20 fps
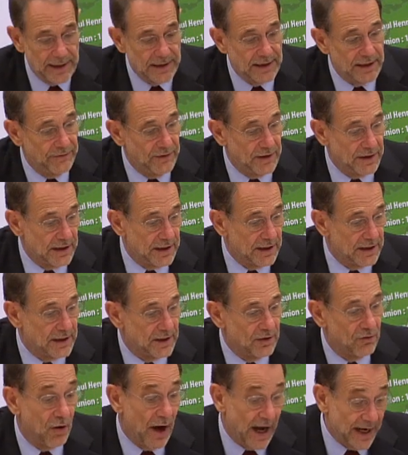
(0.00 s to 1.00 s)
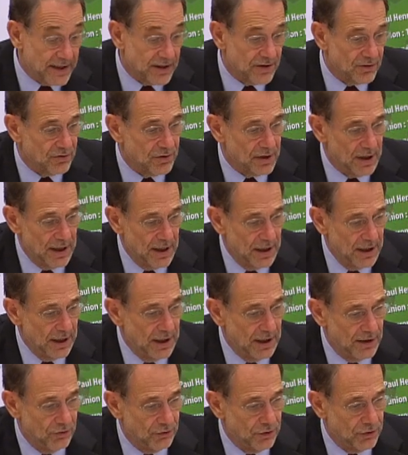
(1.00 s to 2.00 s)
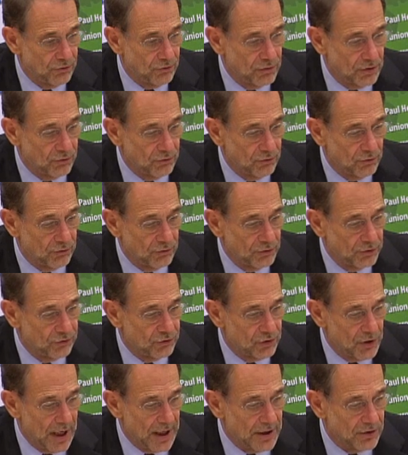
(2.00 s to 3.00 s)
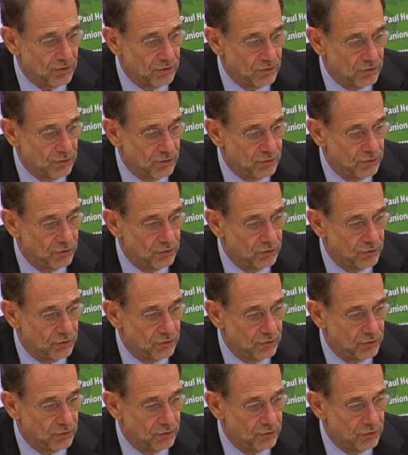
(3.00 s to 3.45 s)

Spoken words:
activities or actions in order to try to